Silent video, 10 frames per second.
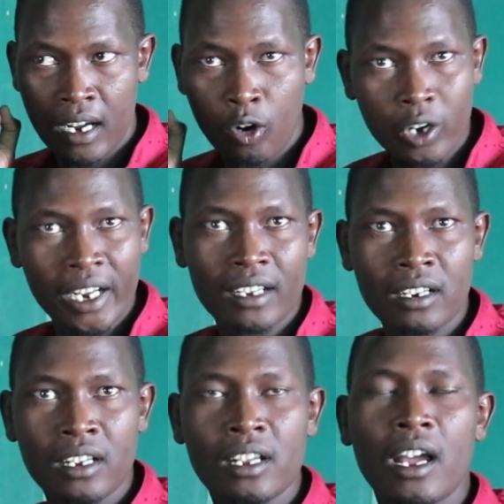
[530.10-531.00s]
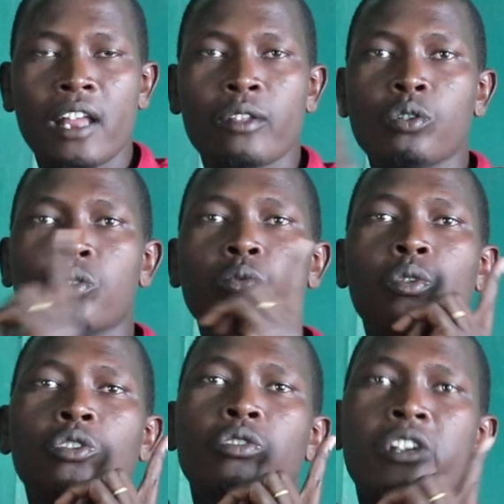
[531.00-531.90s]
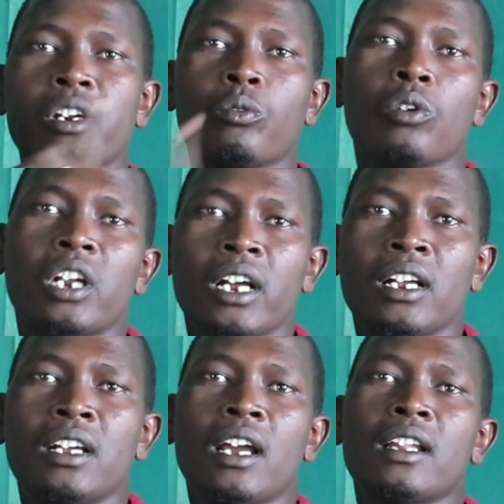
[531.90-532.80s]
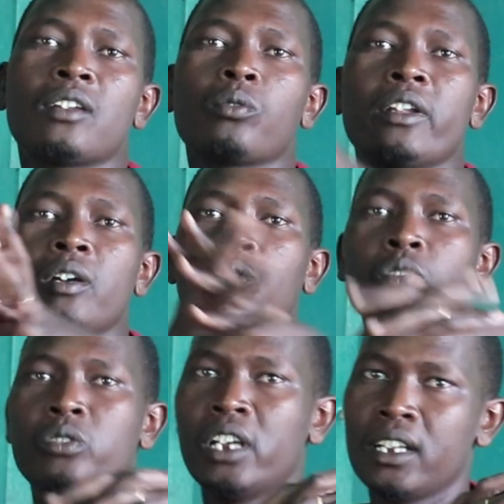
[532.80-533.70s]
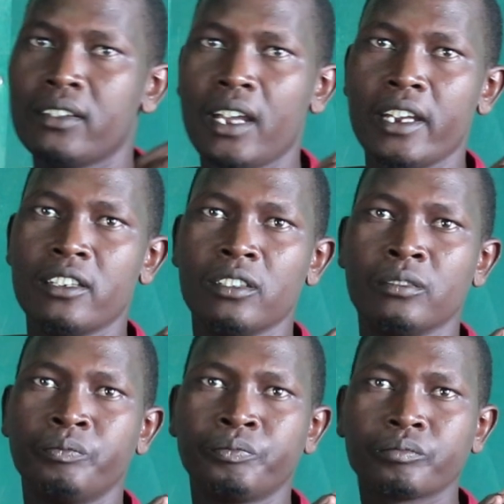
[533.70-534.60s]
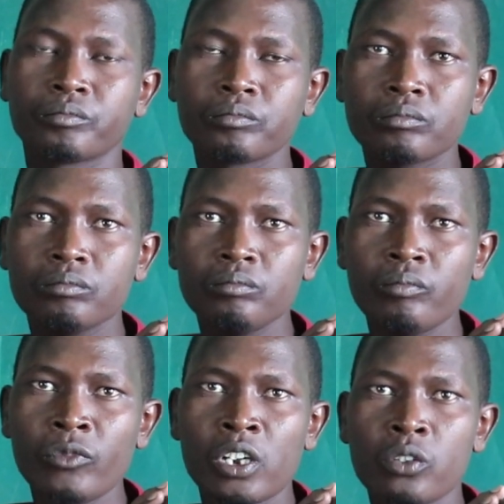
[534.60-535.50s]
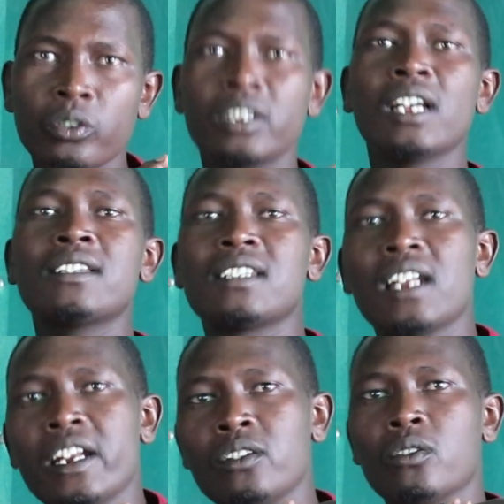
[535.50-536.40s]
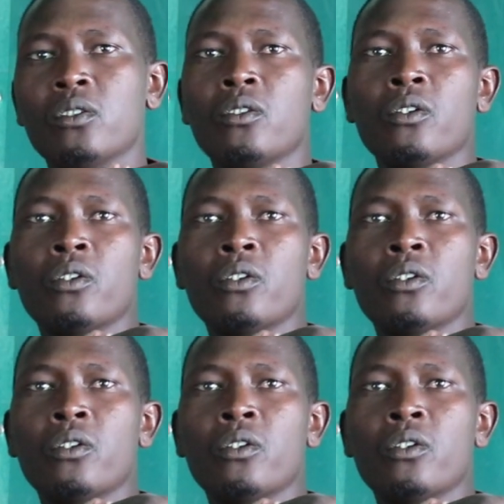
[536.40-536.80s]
cornered and they also want to drink water, and that's why they're going to the other side. So in that scenario,